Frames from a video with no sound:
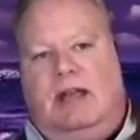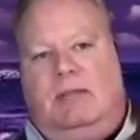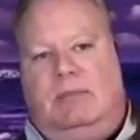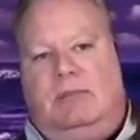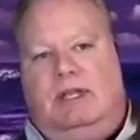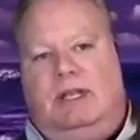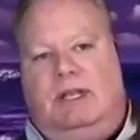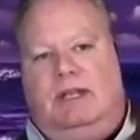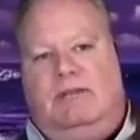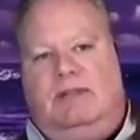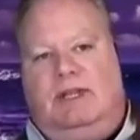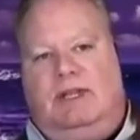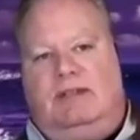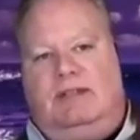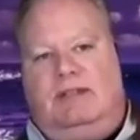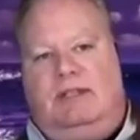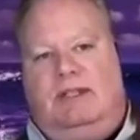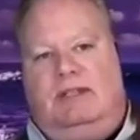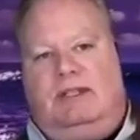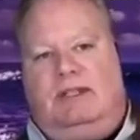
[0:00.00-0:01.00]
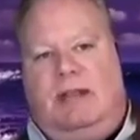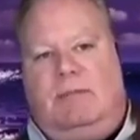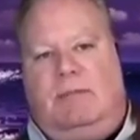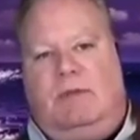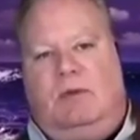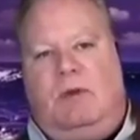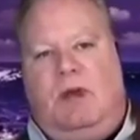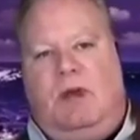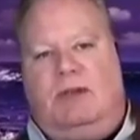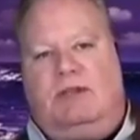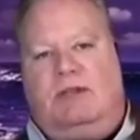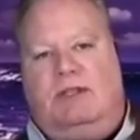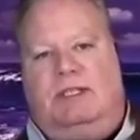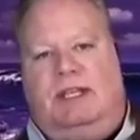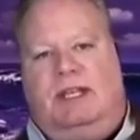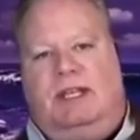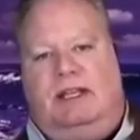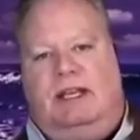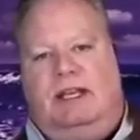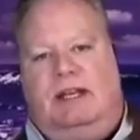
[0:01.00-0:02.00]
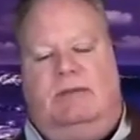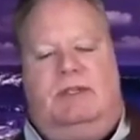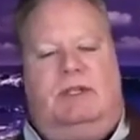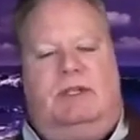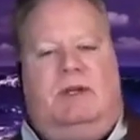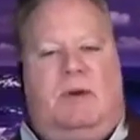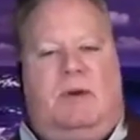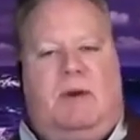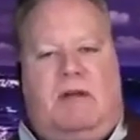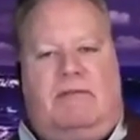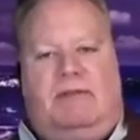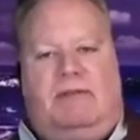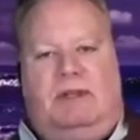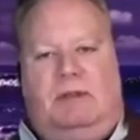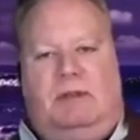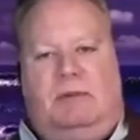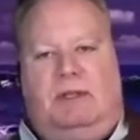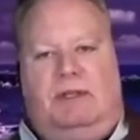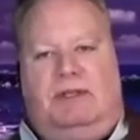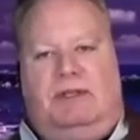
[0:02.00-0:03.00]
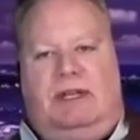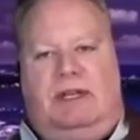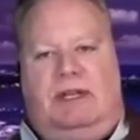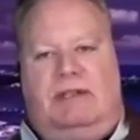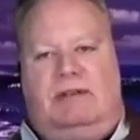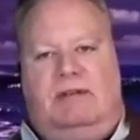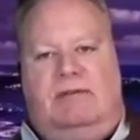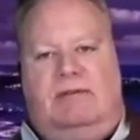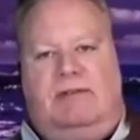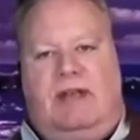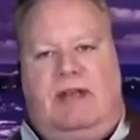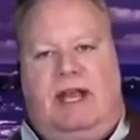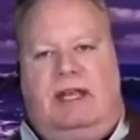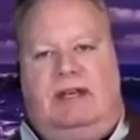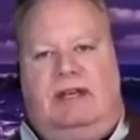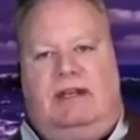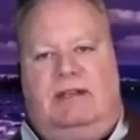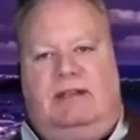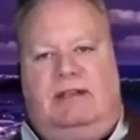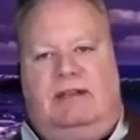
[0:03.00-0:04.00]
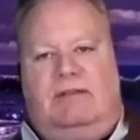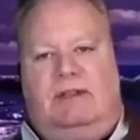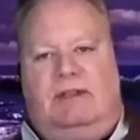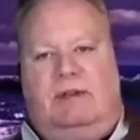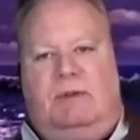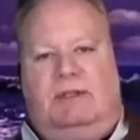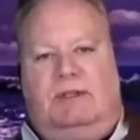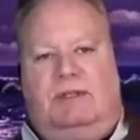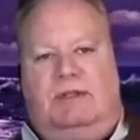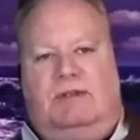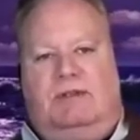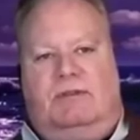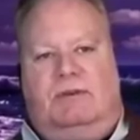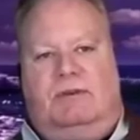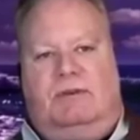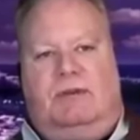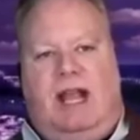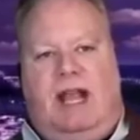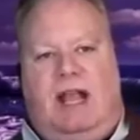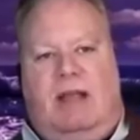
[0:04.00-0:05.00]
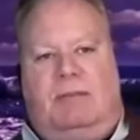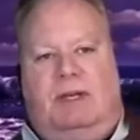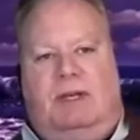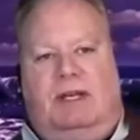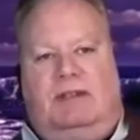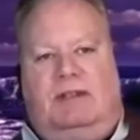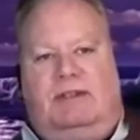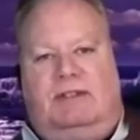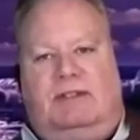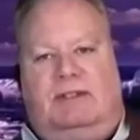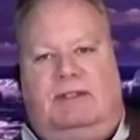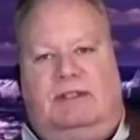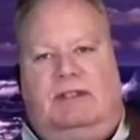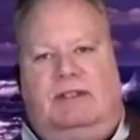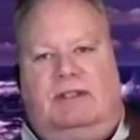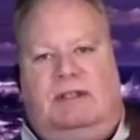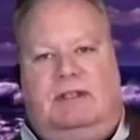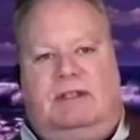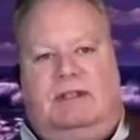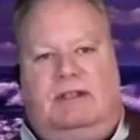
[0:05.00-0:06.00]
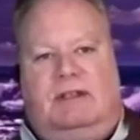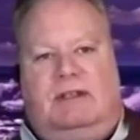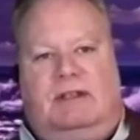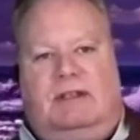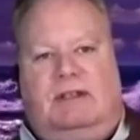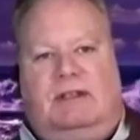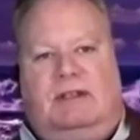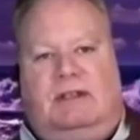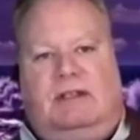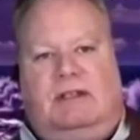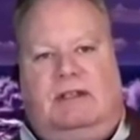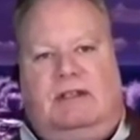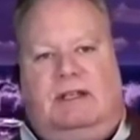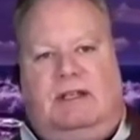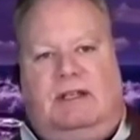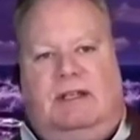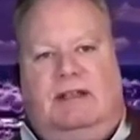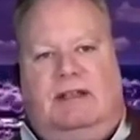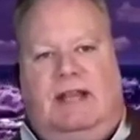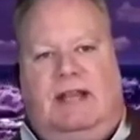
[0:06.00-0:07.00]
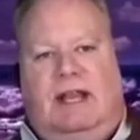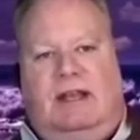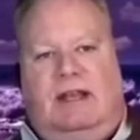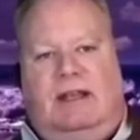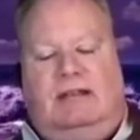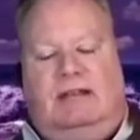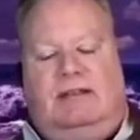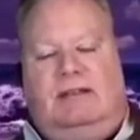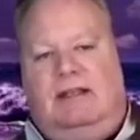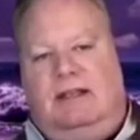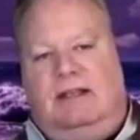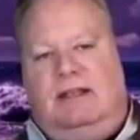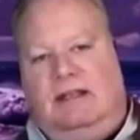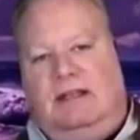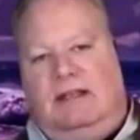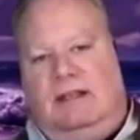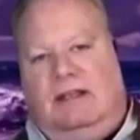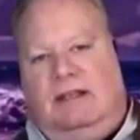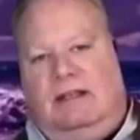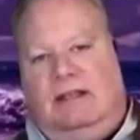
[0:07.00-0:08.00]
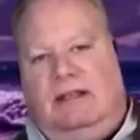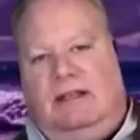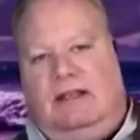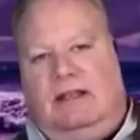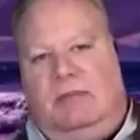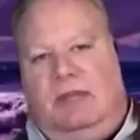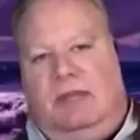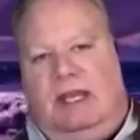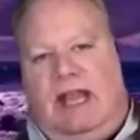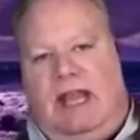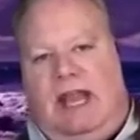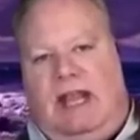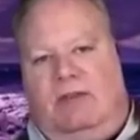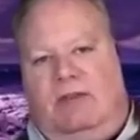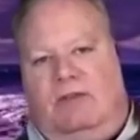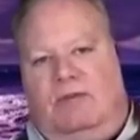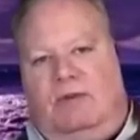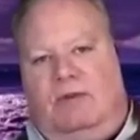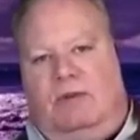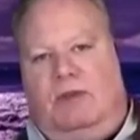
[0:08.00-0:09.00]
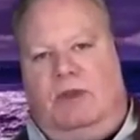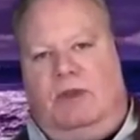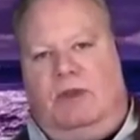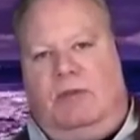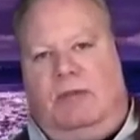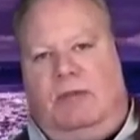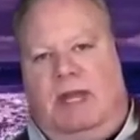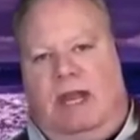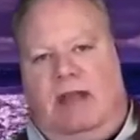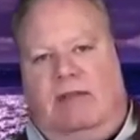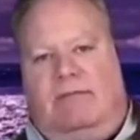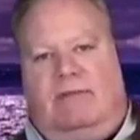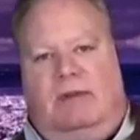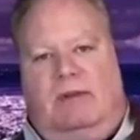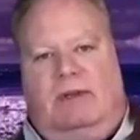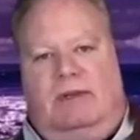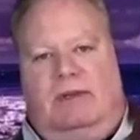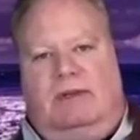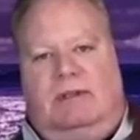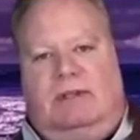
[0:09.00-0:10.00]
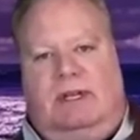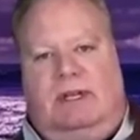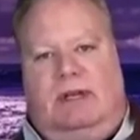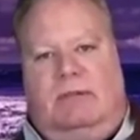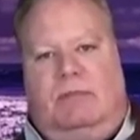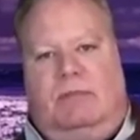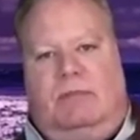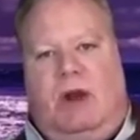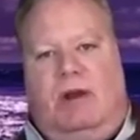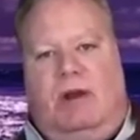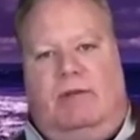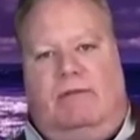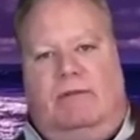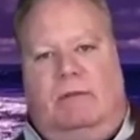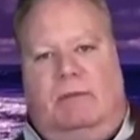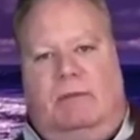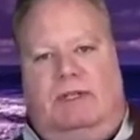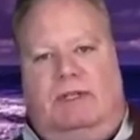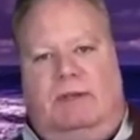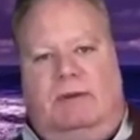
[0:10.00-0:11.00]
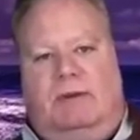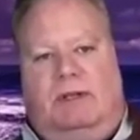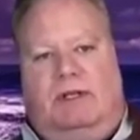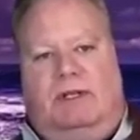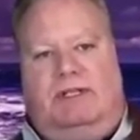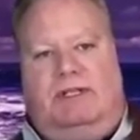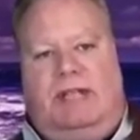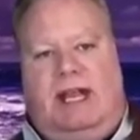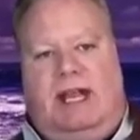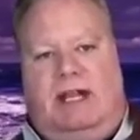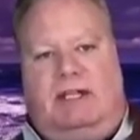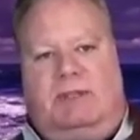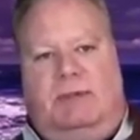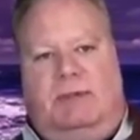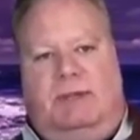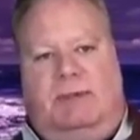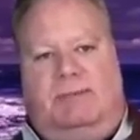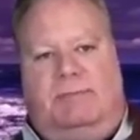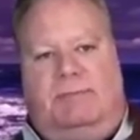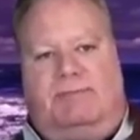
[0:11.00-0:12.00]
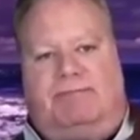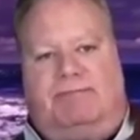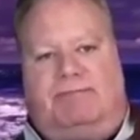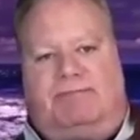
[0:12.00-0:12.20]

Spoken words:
I believe these are the type of questions that led him to go off in the wilderness and find if there was a true happiness. And that could be gained through human effort and apart from material attachment.